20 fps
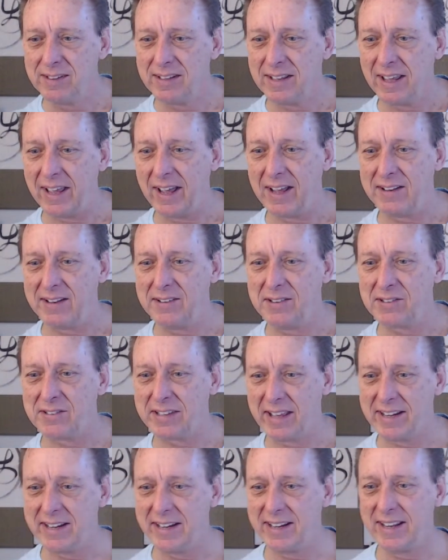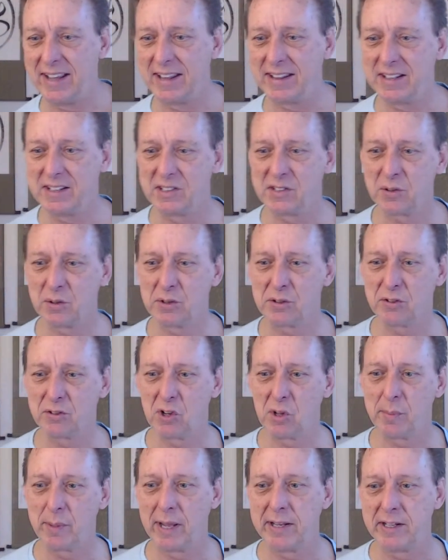and you said it, and then Source
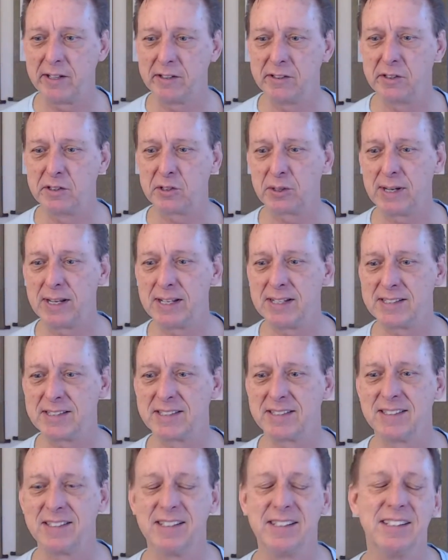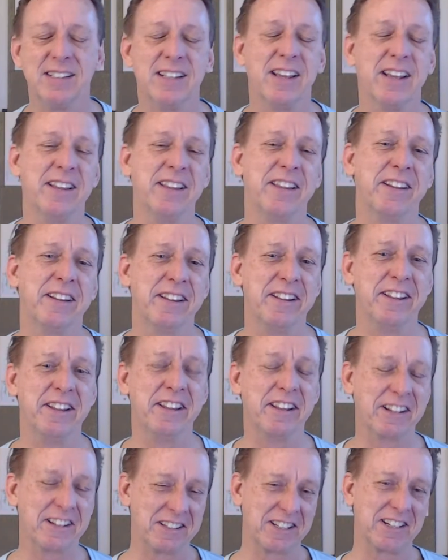told me I needed to trace. And the
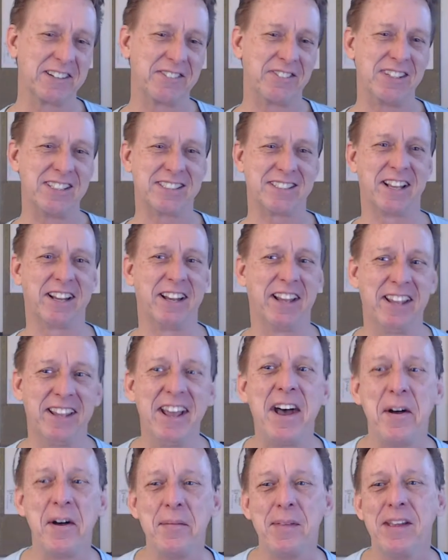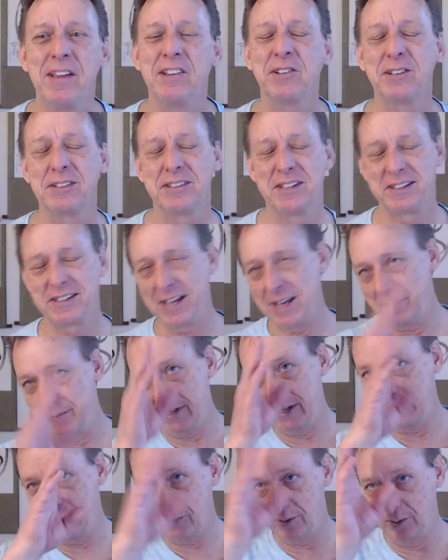calligraphy said it. Yeah. So at the time when I
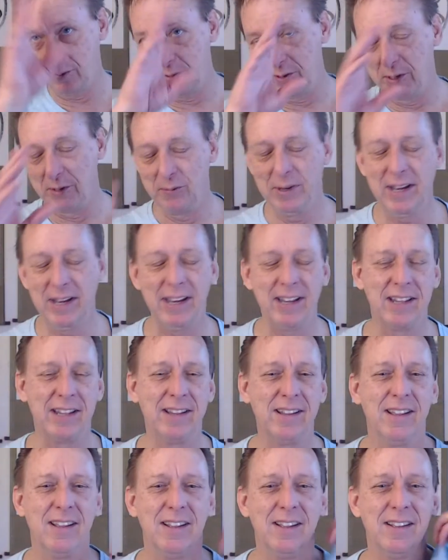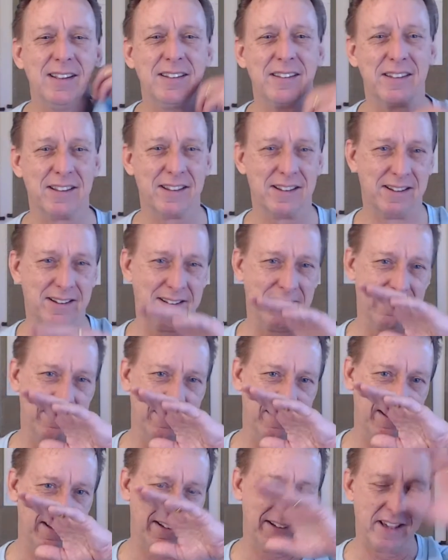was doing the reading, the
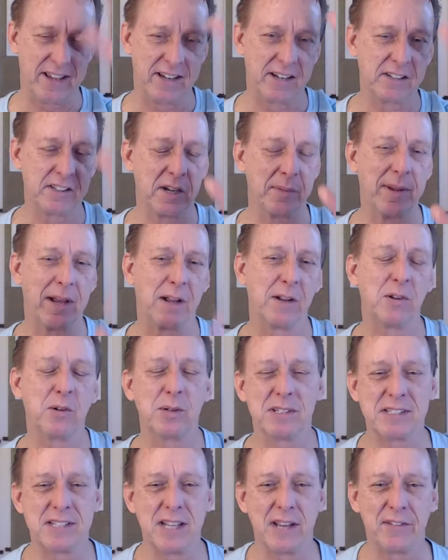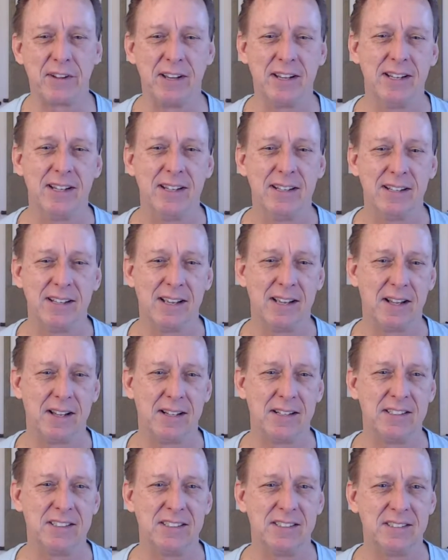9 had come down to a 7,
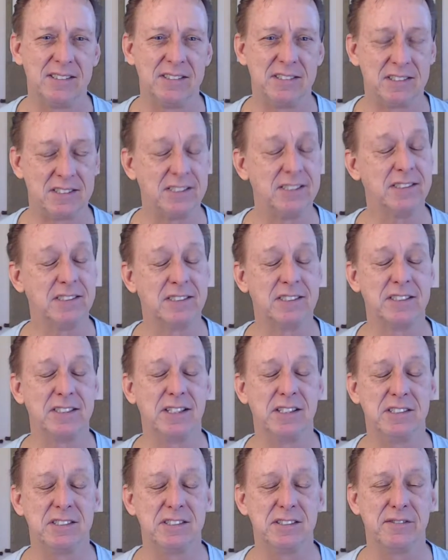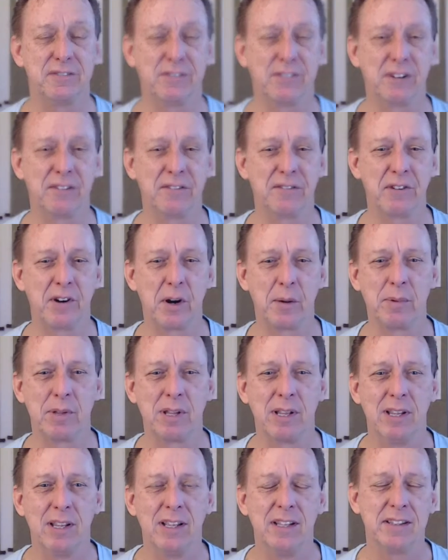and she confirmed
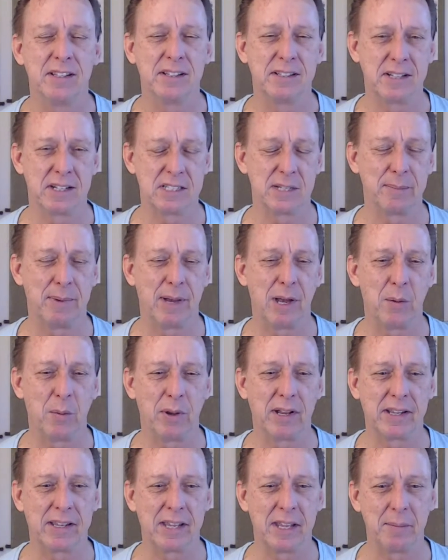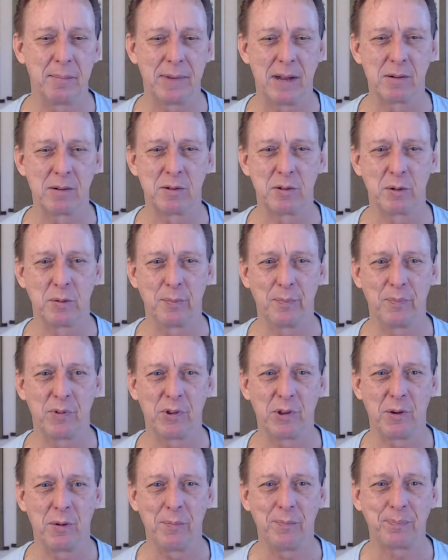that that's about what it came down to.
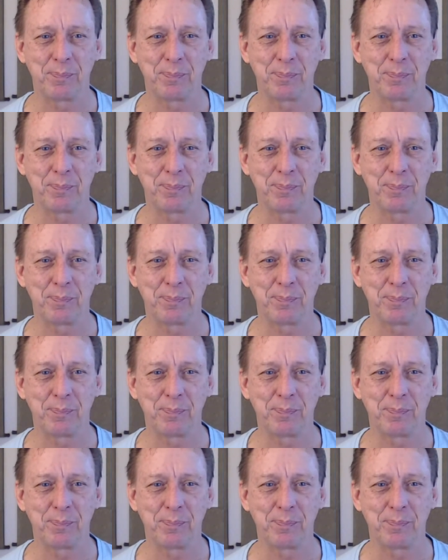So